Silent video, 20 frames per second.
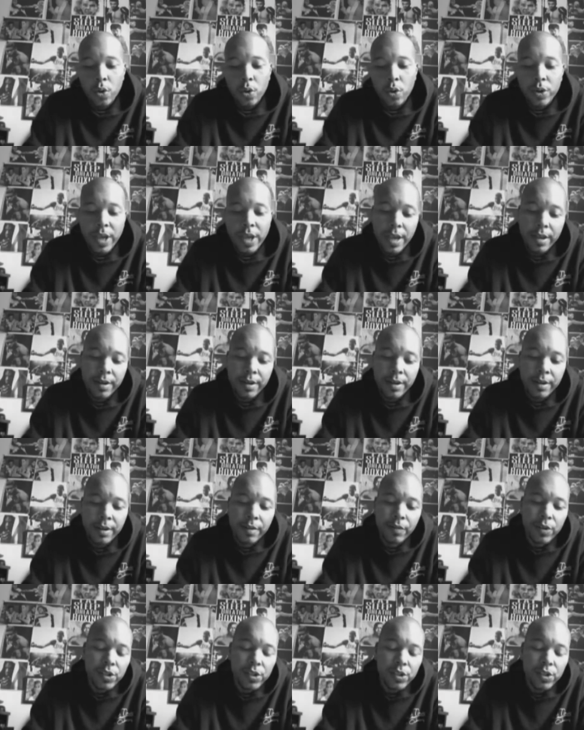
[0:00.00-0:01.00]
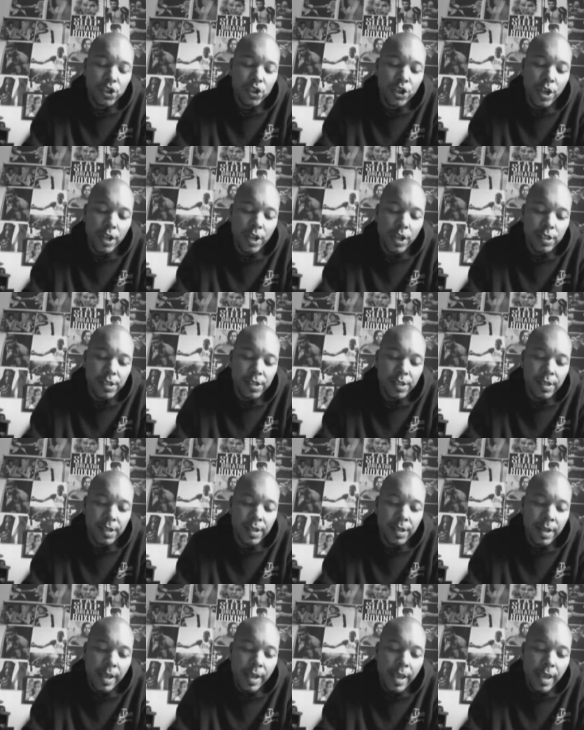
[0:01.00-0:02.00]
O'Kane versus
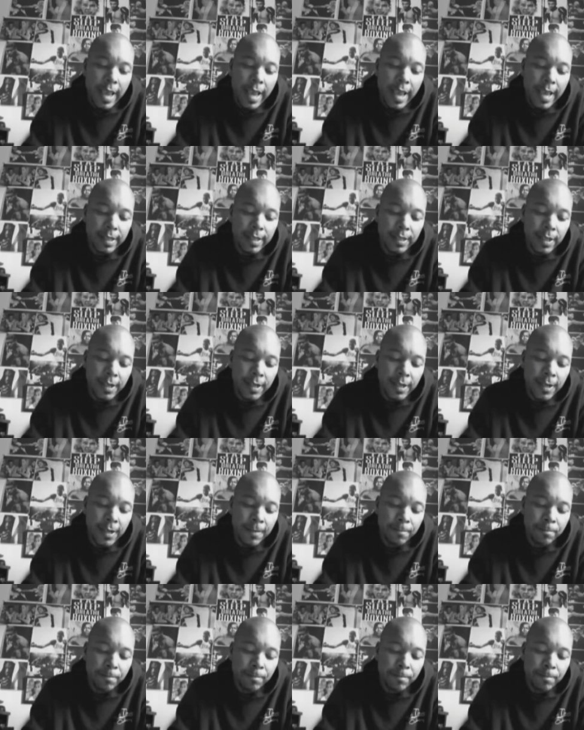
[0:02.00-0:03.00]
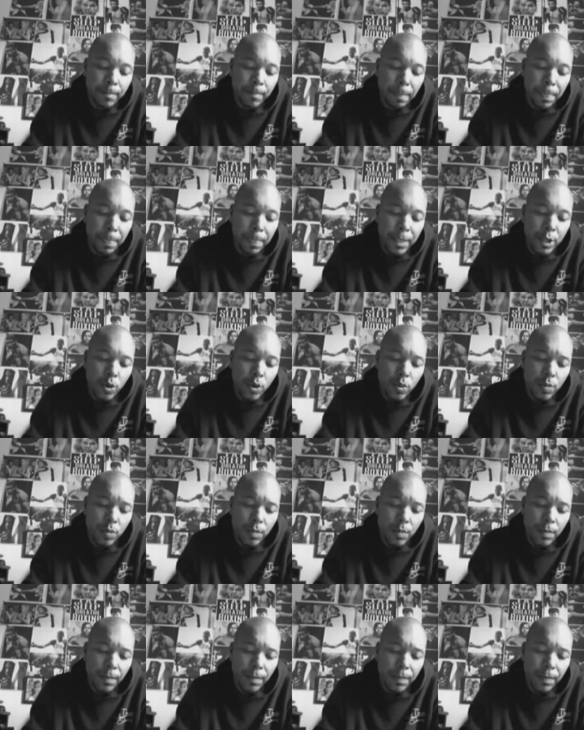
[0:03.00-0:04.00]
Johnson, and, um, you know,
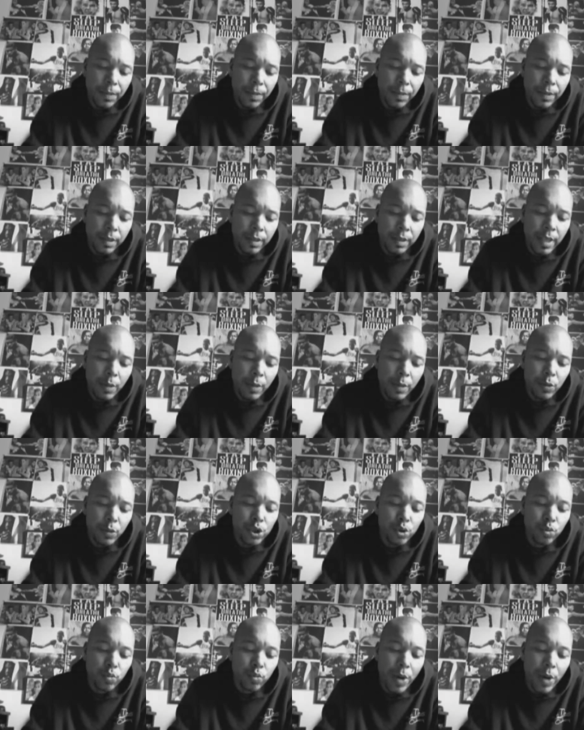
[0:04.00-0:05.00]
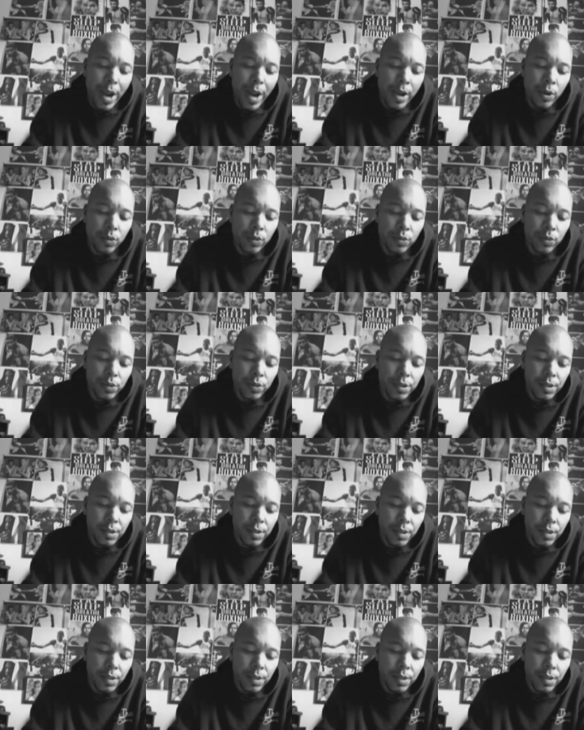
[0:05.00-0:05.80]
there were two rounds